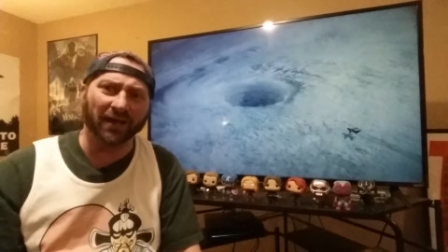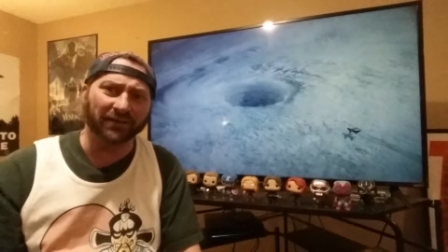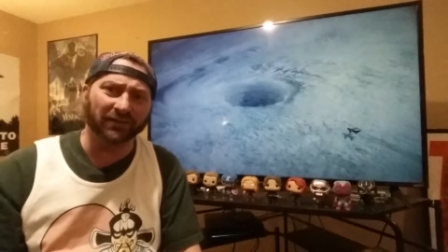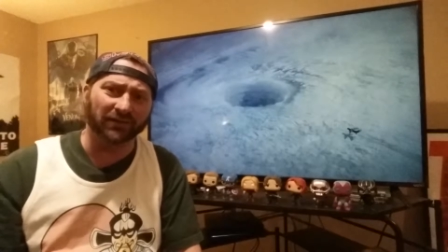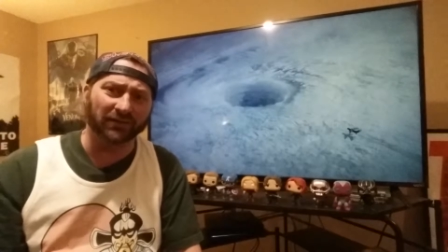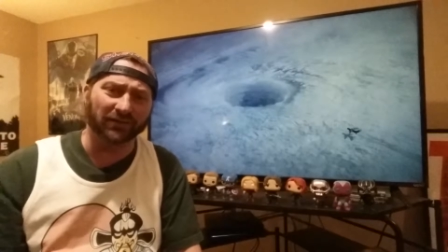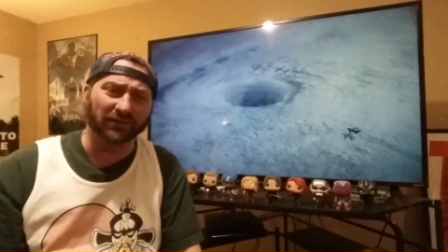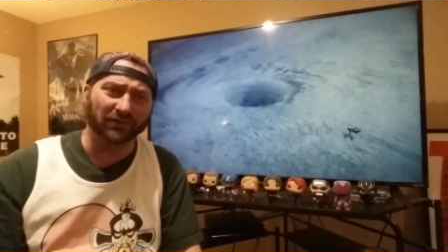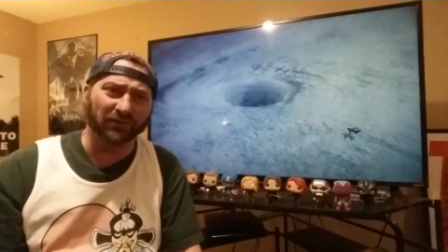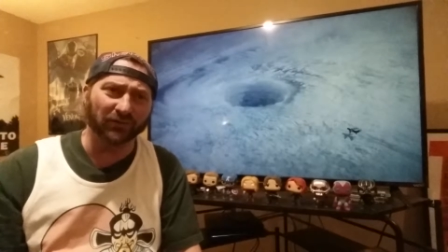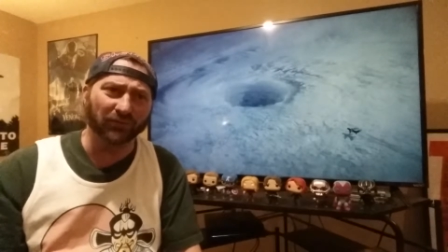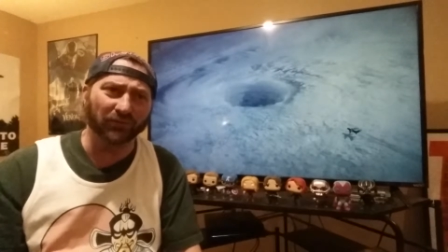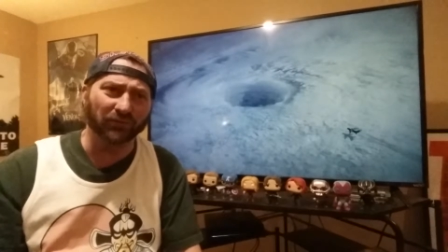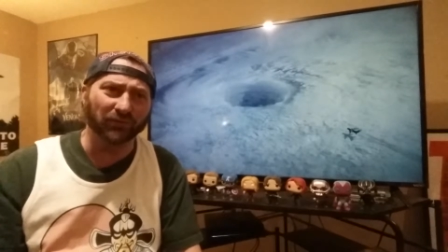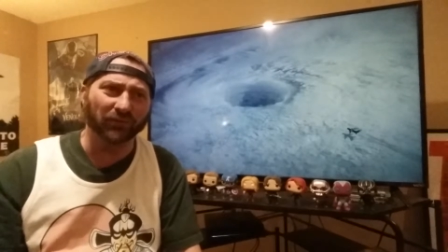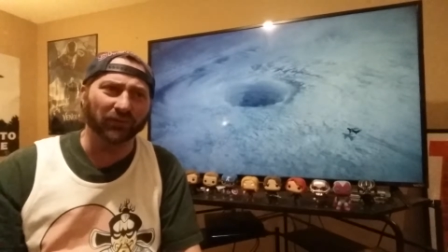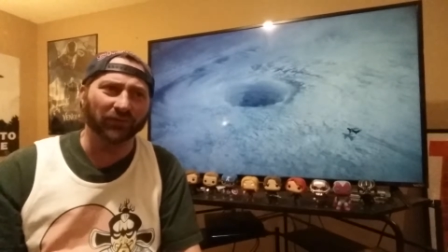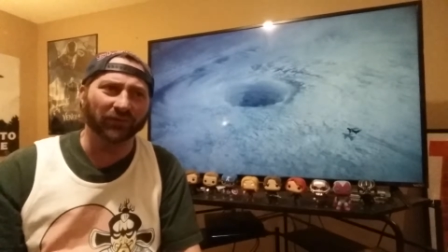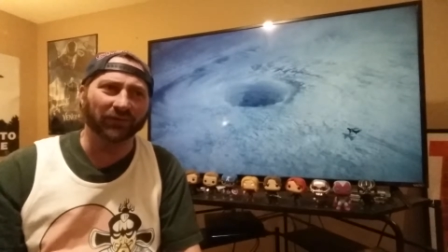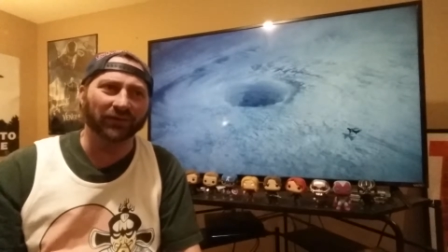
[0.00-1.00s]
back to the
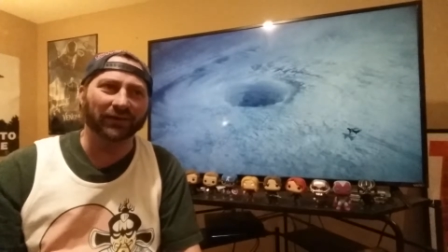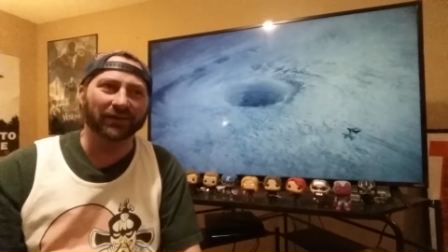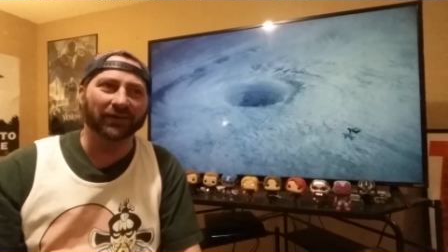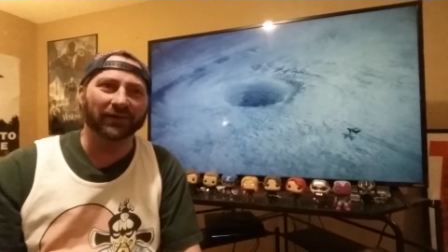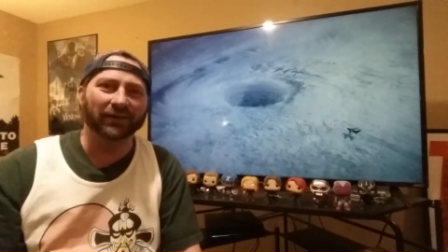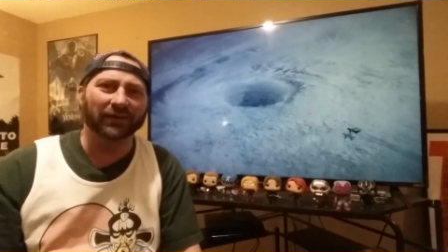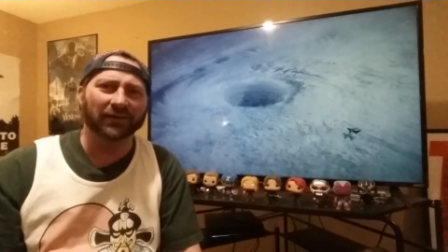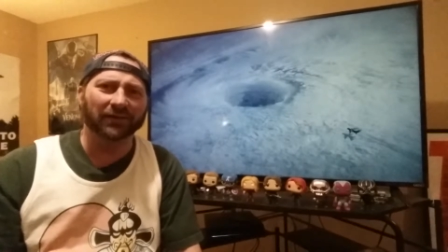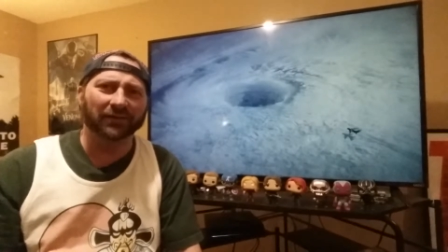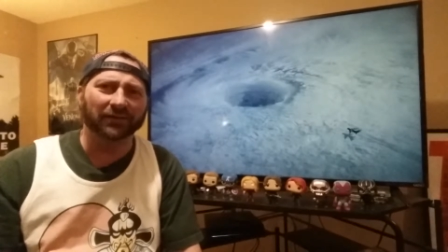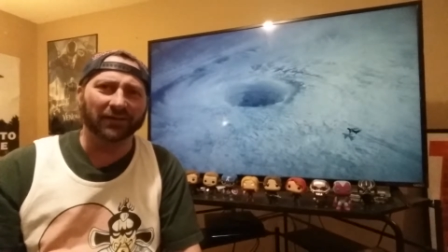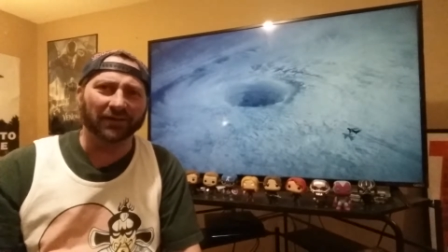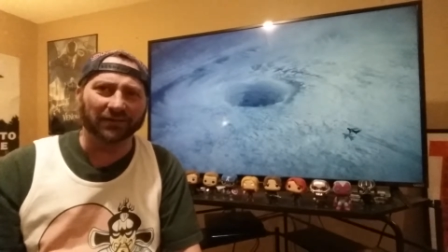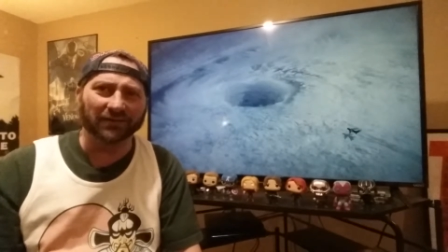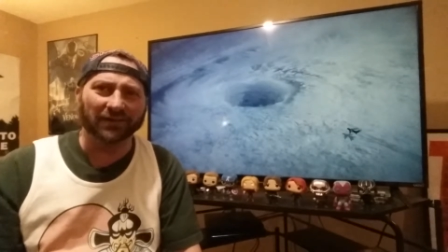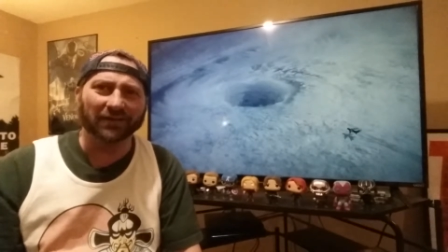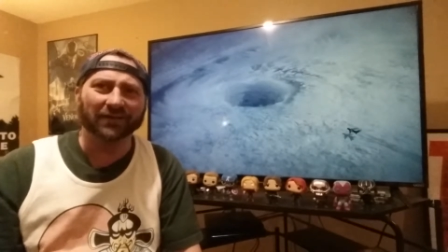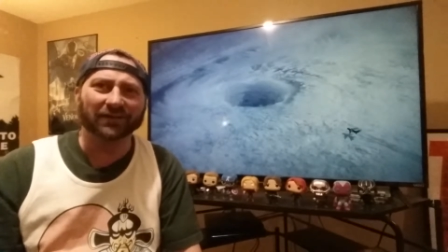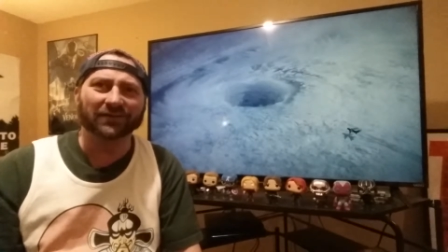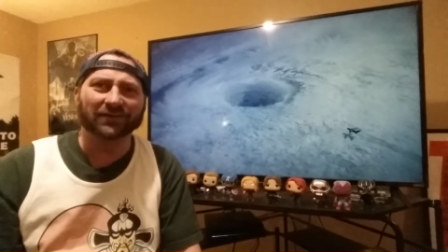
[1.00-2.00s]
school, they
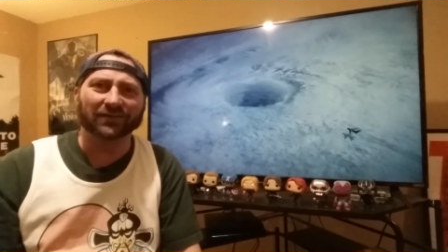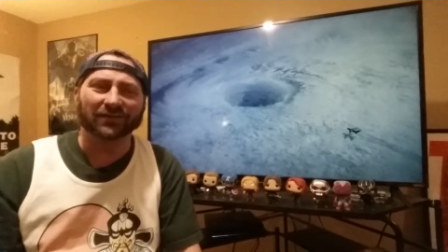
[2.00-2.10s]
needed